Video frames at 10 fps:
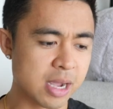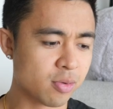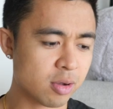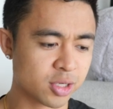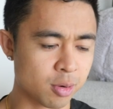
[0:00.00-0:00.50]
back
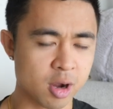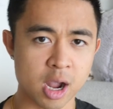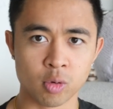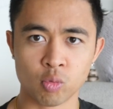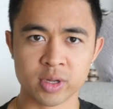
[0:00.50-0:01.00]
when I was younger,
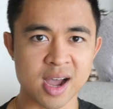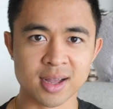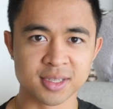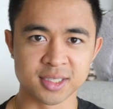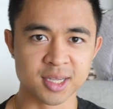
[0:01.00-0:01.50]
I would
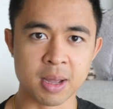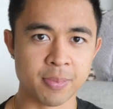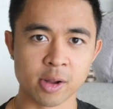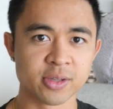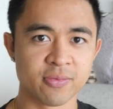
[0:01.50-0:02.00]
constantly see my
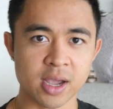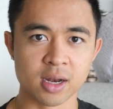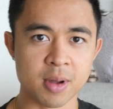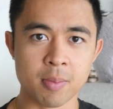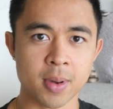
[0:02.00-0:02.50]
parents fight
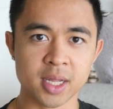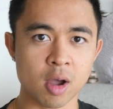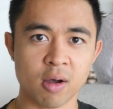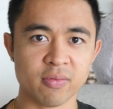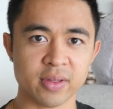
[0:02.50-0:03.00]
about money
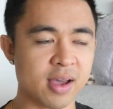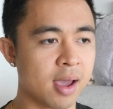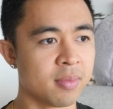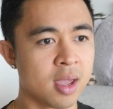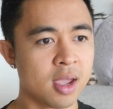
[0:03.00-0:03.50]
all the
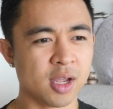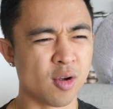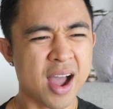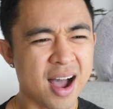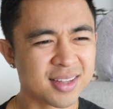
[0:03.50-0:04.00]
time. You
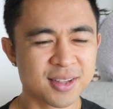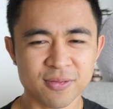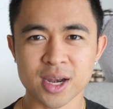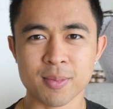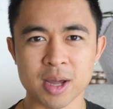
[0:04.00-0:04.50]
know, constantly
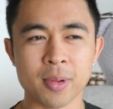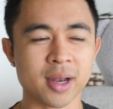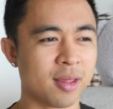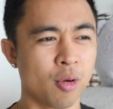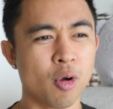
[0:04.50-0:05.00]
fighting about
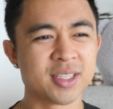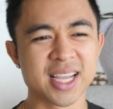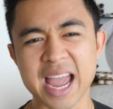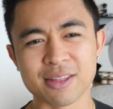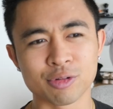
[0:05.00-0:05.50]
money. They're always
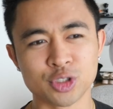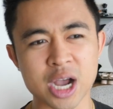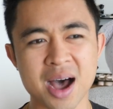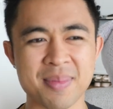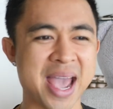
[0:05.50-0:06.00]
like at their
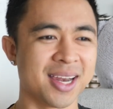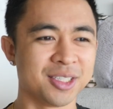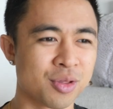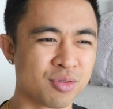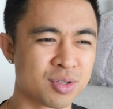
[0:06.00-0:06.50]
job, at
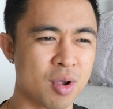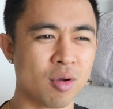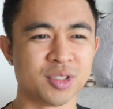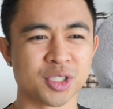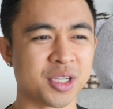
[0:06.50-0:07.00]
each other's
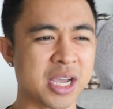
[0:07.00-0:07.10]
throats, just